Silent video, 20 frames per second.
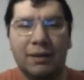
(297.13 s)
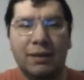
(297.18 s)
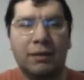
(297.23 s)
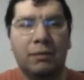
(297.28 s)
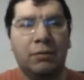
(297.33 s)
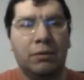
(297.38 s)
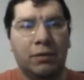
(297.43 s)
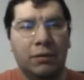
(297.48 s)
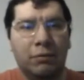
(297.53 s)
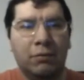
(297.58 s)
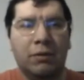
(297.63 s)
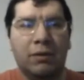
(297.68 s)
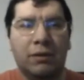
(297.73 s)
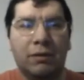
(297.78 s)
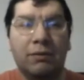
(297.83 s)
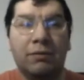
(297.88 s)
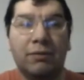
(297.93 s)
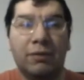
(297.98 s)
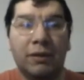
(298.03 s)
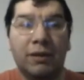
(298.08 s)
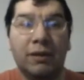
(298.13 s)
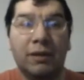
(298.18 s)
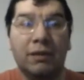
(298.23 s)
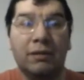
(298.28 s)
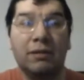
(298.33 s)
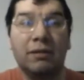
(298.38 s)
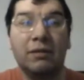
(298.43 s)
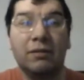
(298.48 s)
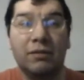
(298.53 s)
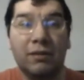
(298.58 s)
they really wanted to find
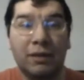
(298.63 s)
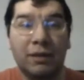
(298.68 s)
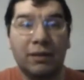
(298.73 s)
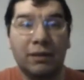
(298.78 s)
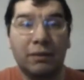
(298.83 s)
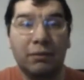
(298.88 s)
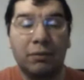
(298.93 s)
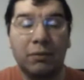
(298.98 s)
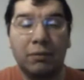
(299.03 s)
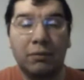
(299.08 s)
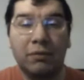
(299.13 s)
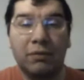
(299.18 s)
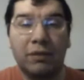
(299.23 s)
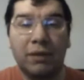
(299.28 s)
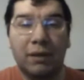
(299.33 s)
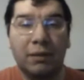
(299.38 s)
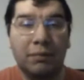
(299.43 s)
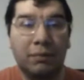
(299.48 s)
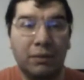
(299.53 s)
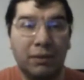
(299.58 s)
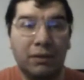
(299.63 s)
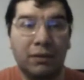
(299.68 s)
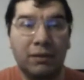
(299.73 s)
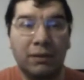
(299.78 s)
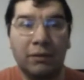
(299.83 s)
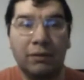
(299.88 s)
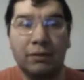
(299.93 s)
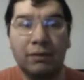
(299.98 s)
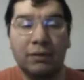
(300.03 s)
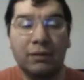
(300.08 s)
out exactly what was happening
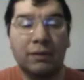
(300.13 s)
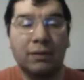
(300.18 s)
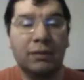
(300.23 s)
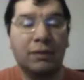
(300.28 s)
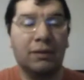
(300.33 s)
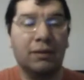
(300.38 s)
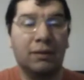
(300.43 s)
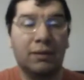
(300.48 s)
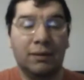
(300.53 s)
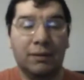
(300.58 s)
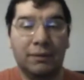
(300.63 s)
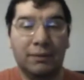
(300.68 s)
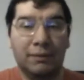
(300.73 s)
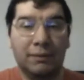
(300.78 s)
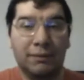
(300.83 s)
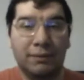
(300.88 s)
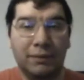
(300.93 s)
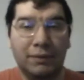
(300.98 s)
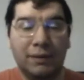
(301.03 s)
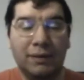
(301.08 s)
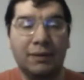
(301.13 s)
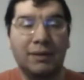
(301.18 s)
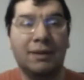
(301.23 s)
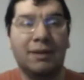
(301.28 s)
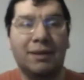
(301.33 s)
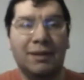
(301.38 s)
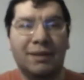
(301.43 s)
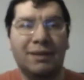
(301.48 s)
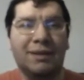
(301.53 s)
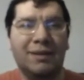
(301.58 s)

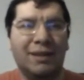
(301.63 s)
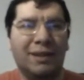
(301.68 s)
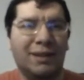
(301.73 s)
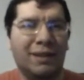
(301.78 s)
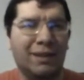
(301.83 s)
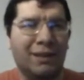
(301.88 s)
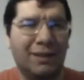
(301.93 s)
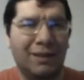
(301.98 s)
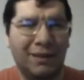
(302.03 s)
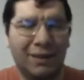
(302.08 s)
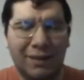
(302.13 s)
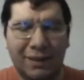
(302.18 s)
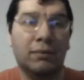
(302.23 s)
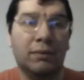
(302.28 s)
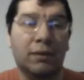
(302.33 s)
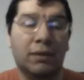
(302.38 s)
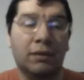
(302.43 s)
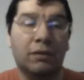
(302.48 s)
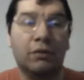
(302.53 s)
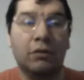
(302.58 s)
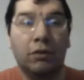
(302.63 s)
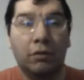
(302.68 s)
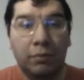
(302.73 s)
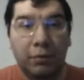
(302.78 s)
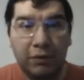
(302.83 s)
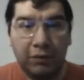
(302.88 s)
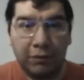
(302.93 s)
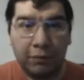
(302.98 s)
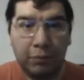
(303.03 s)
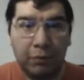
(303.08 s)
here. And yeah, and um,
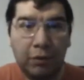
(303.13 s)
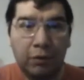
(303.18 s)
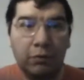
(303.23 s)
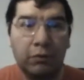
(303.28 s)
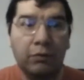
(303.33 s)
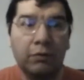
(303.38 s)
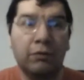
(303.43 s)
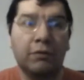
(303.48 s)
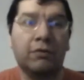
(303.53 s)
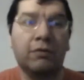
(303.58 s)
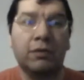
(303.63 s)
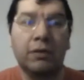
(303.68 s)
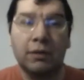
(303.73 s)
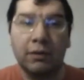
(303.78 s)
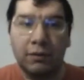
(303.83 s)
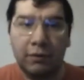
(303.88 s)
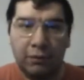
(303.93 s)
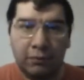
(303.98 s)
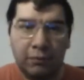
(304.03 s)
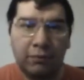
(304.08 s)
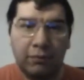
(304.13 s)
Cobie Smulders, you know, the,